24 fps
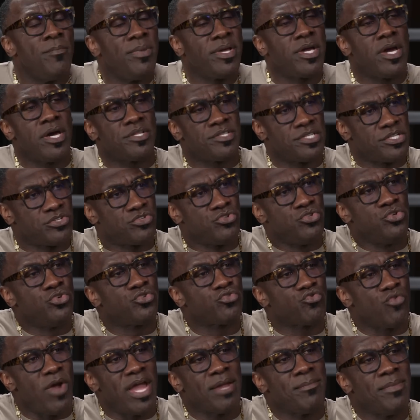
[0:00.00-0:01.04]
Because it's, you
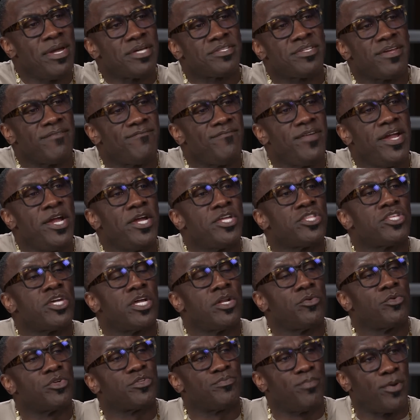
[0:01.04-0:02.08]
strike me as a very
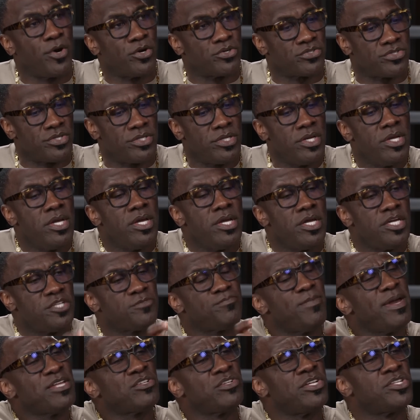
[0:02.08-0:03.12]
generous person. No,
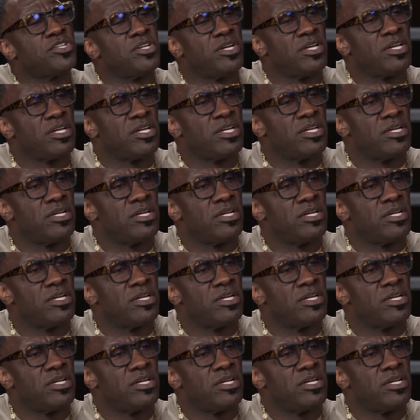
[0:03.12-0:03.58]
especially I say